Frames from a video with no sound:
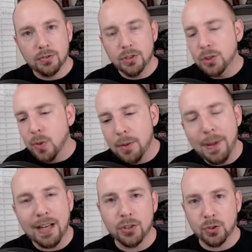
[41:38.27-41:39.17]
Do you want a
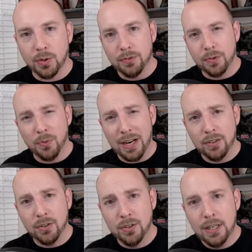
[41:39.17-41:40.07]
backstory for
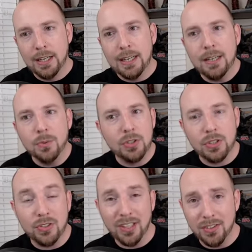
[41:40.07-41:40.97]
Randall? He was in
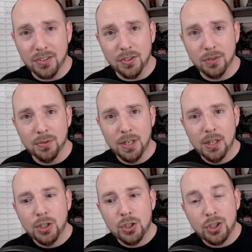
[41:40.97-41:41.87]
season two.
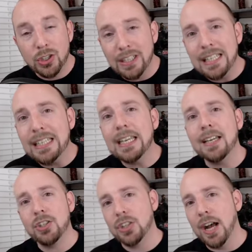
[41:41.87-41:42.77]
Should he
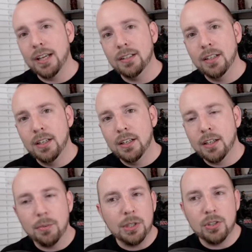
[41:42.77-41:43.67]
get shine?
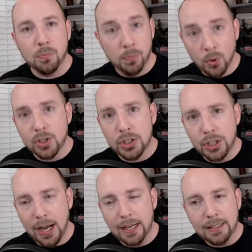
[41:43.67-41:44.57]
I mean, more
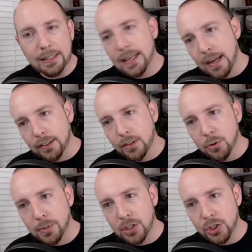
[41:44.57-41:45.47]
shine. He got a little
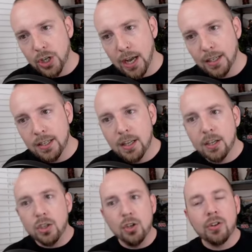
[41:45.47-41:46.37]
bit of shine.
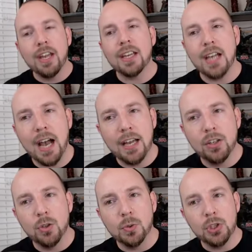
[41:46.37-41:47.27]
You know that guy
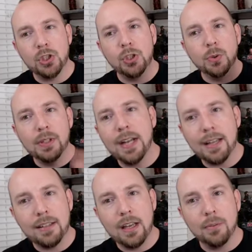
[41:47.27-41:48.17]
who was shooting
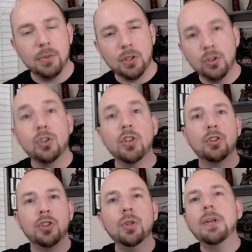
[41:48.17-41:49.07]
at them? The, the
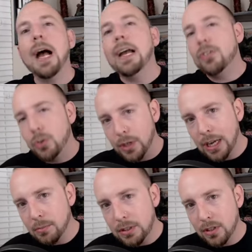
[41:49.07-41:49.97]
two guys who
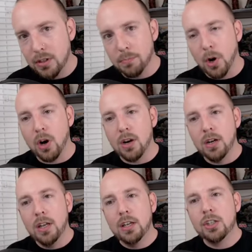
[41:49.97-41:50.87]
came into the bar,
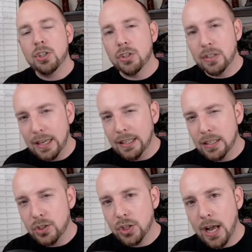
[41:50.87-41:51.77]
should they get
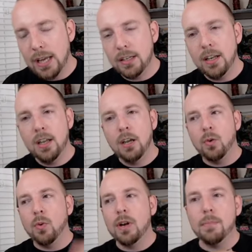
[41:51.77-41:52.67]
shine?
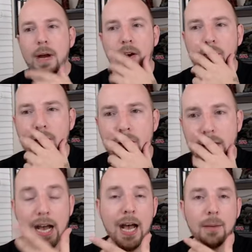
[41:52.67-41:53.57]
What about the
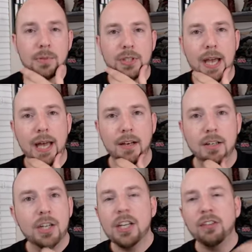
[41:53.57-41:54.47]
cops? At,
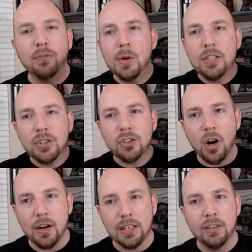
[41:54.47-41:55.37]
if we
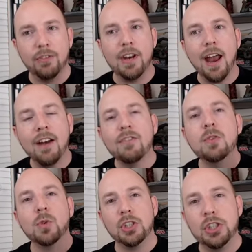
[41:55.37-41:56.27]
start giving
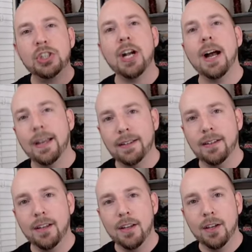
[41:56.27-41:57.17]
everyone shine,
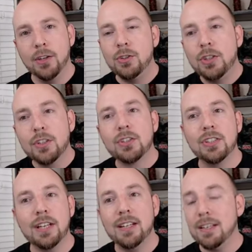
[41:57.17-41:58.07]
do you
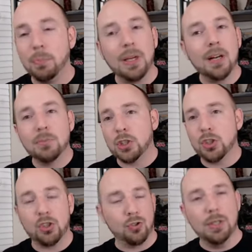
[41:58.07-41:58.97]
understand? It becomes
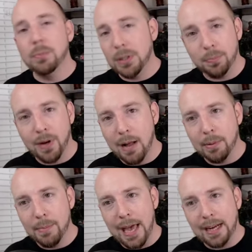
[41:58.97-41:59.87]
extremely
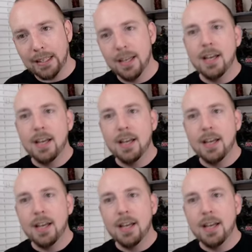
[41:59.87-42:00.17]
problematic.